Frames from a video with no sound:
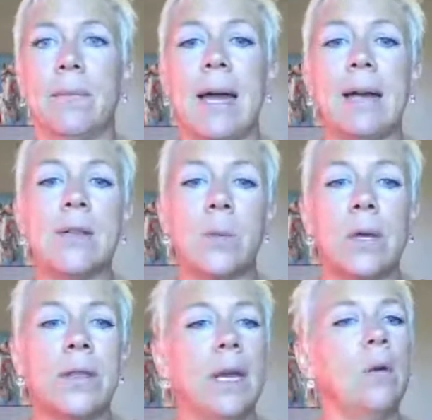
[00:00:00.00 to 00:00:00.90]
That is
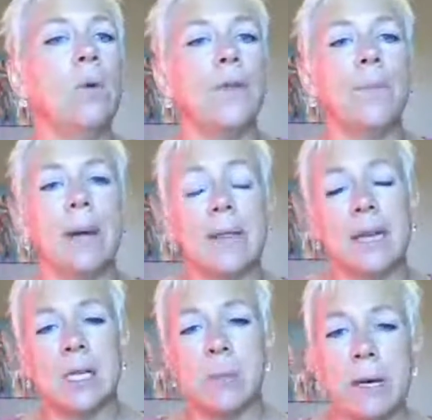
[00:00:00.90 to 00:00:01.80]
one thing with the
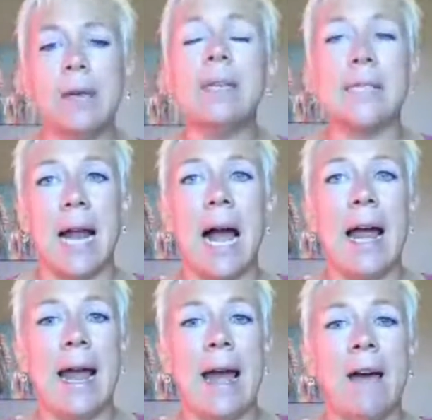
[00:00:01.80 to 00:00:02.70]
experience that
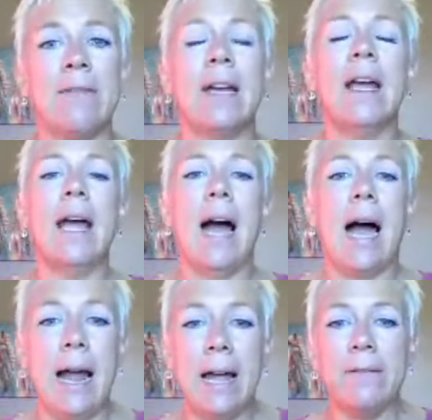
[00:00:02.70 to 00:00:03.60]

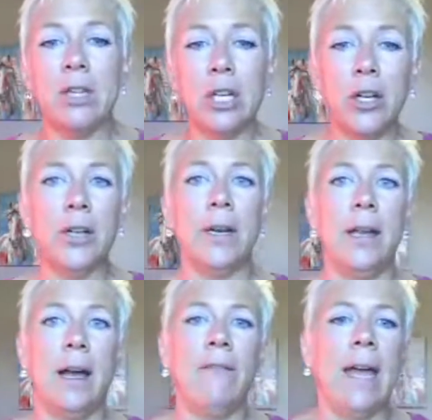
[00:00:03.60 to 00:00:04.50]
I have learned enough,